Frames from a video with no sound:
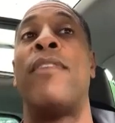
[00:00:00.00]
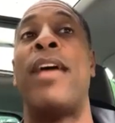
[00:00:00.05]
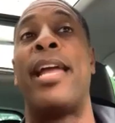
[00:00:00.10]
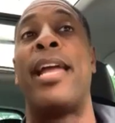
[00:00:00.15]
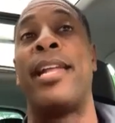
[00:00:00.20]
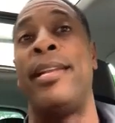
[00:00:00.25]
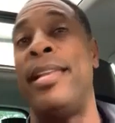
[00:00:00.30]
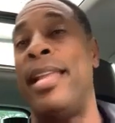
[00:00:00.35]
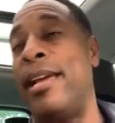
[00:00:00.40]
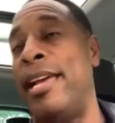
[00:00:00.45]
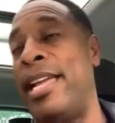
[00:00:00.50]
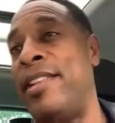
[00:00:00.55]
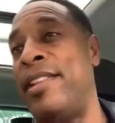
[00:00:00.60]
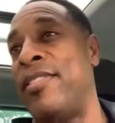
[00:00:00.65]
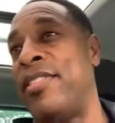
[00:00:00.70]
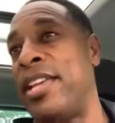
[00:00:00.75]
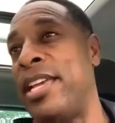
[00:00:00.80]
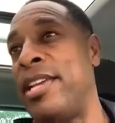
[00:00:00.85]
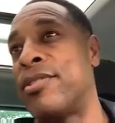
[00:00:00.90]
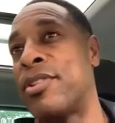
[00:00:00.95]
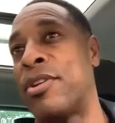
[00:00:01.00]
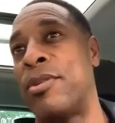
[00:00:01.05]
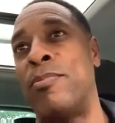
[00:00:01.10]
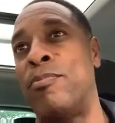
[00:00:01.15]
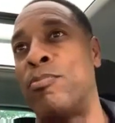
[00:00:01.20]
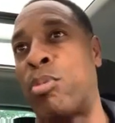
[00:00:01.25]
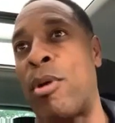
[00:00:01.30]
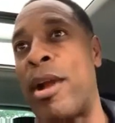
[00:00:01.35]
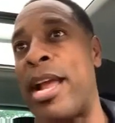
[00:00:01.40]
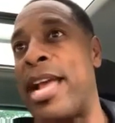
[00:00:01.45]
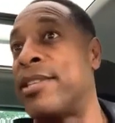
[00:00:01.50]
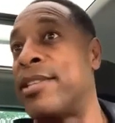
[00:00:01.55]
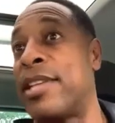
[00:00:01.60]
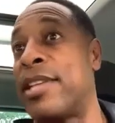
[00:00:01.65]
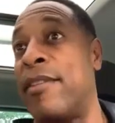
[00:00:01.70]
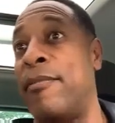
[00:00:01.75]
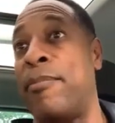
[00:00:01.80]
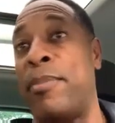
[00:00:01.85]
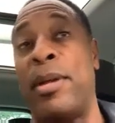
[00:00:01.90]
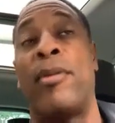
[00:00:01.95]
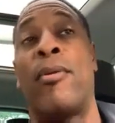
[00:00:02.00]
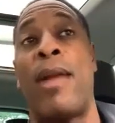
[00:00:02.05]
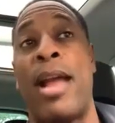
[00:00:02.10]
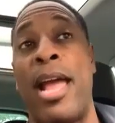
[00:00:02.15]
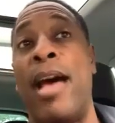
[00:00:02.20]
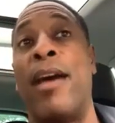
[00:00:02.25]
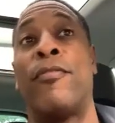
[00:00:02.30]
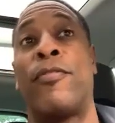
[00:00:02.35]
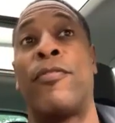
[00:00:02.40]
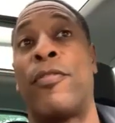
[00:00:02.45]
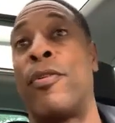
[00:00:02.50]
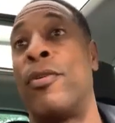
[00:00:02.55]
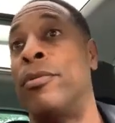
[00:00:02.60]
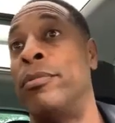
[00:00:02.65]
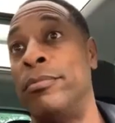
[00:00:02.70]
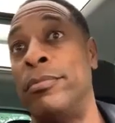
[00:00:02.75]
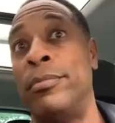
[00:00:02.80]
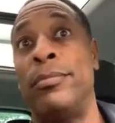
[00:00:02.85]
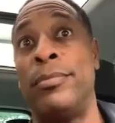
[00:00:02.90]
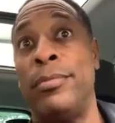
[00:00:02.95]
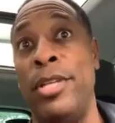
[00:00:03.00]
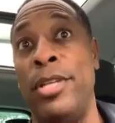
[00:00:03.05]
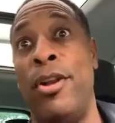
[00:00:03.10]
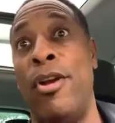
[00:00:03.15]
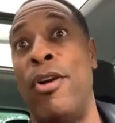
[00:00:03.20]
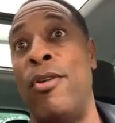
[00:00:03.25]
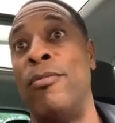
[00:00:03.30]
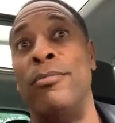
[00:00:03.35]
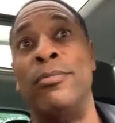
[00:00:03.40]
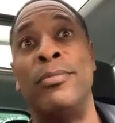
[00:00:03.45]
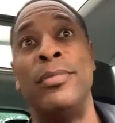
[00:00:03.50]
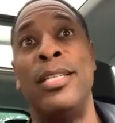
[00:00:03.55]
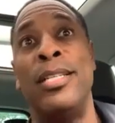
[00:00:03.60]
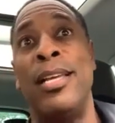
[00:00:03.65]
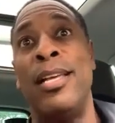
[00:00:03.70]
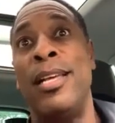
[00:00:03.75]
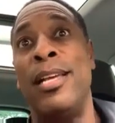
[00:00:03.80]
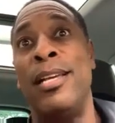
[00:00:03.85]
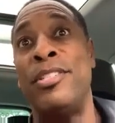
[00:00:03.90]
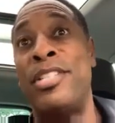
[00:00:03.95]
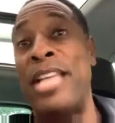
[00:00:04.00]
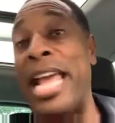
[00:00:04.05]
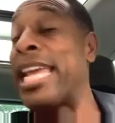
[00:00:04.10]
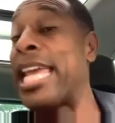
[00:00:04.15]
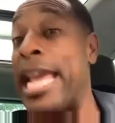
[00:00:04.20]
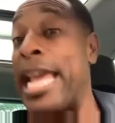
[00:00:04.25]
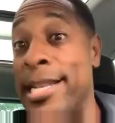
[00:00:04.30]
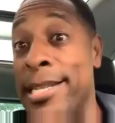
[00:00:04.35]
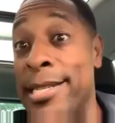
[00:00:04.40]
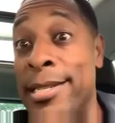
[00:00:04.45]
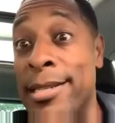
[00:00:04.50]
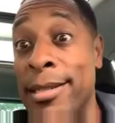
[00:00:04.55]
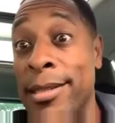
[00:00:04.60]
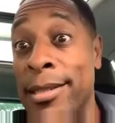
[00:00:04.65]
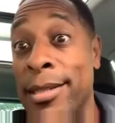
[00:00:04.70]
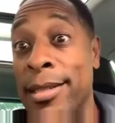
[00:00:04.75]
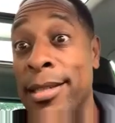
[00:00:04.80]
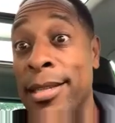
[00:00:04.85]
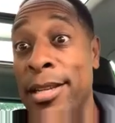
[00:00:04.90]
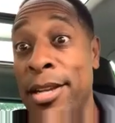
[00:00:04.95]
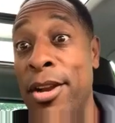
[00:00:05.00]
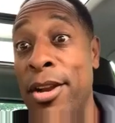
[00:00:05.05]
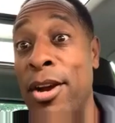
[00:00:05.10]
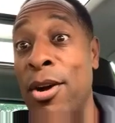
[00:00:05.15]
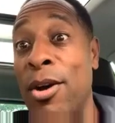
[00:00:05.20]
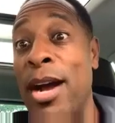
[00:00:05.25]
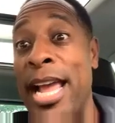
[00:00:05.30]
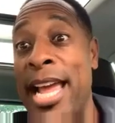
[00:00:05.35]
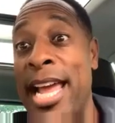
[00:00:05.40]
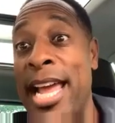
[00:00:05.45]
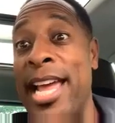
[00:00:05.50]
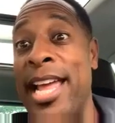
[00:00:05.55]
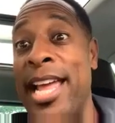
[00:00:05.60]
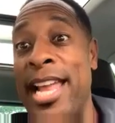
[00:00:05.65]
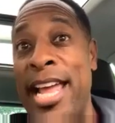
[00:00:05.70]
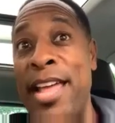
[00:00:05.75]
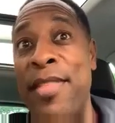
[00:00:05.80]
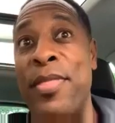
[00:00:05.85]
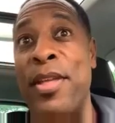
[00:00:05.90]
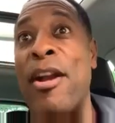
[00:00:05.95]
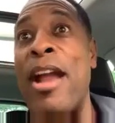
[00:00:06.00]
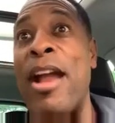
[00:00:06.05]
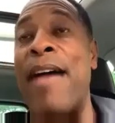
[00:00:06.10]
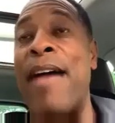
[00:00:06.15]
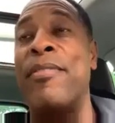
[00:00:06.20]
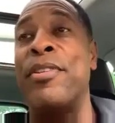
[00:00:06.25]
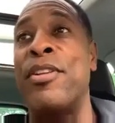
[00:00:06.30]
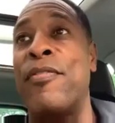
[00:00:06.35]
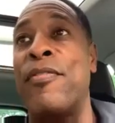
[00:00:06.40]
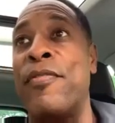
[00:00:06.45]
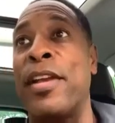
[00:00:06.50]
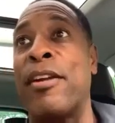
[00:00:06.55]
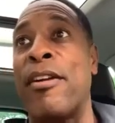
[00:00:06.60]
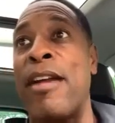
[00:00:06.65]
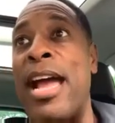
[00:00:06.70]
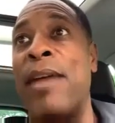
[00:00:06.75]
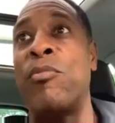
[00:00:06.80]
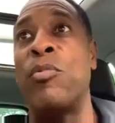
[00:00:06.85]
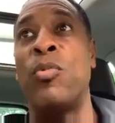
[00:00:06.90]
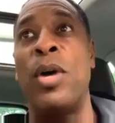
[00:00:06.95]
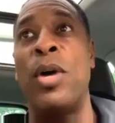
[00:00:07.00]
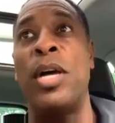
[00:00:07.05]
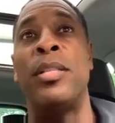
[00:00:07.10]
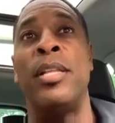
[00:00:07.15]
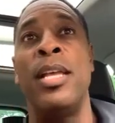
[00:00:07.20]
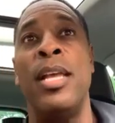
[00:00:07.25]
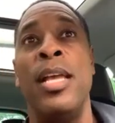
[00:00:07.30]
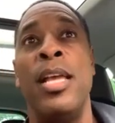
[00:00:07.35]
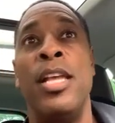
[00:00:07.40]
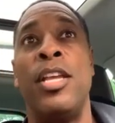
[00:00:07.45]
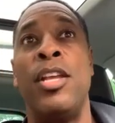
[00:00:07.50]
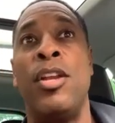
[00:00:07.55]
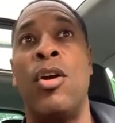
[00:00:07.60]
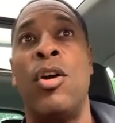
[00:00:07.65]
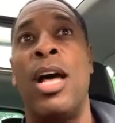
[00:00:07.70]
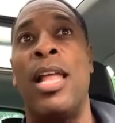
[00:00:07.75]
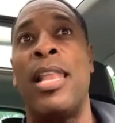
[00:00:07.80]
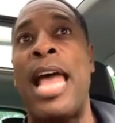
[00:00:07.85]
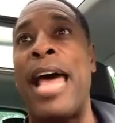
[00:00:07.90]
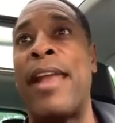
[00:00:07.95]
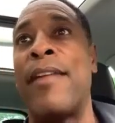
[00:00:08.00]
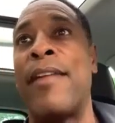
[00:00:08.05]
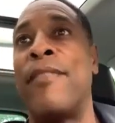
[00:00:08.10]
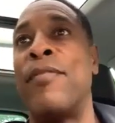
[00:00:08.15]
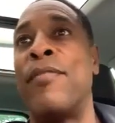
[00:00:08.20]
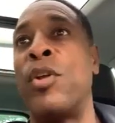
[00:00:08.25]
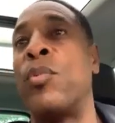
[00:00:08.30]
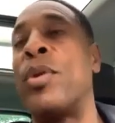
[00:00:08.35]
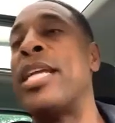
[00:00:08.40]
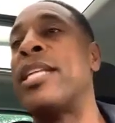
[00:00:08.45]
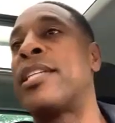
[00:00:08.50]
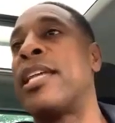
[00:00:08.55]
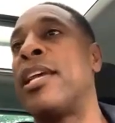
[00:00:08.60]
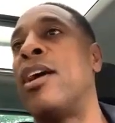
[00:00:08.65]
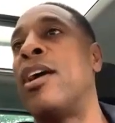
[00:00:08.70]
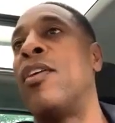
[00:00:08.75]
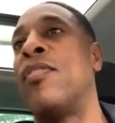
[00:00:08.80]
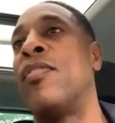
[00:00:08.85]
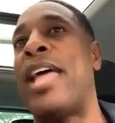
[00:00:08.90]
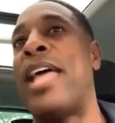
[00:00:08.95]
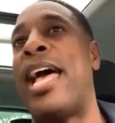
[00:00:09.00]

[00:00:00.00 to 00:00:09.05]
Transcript: of that. And these are brands that have been around for, decades, and they're having to figure out what, a lot of the retail